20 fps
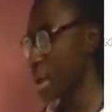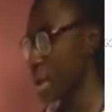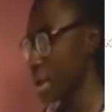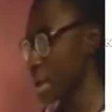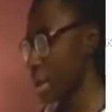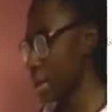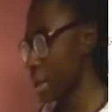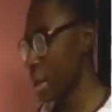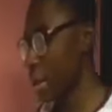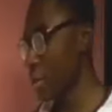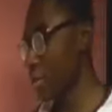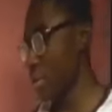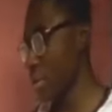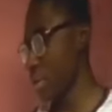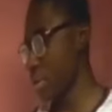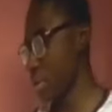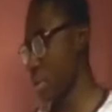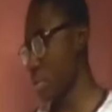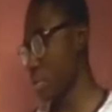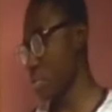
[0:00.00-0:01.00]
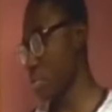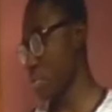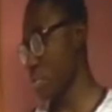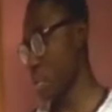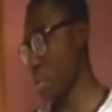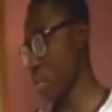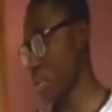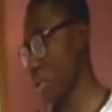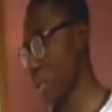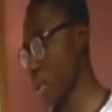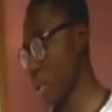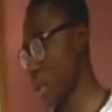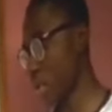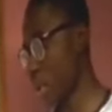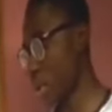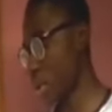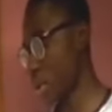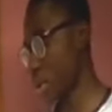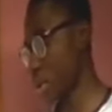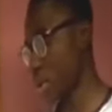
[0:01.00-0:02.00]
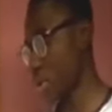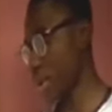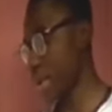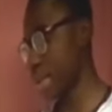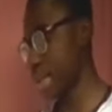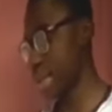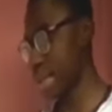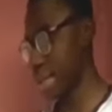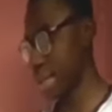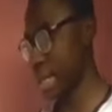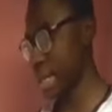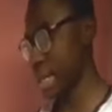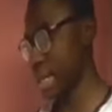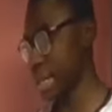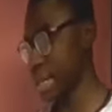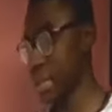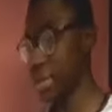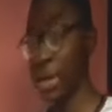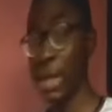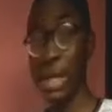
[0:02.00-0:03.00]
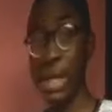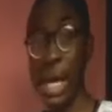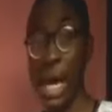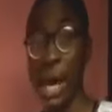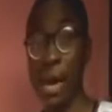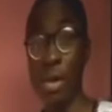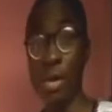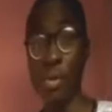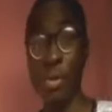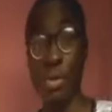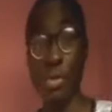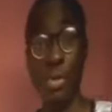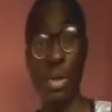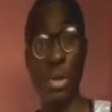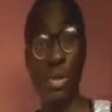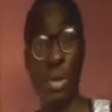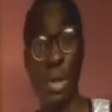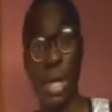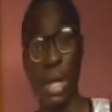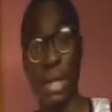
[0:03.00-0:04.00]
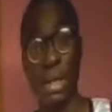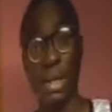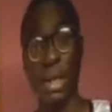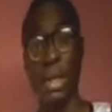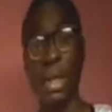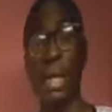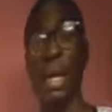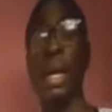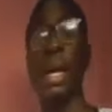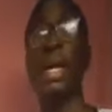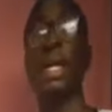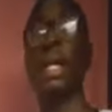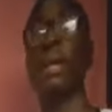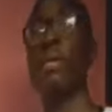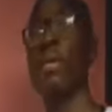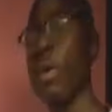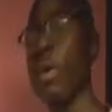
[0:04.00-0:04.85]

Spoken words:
Now that will be when we're talking about the angle between two lines. Now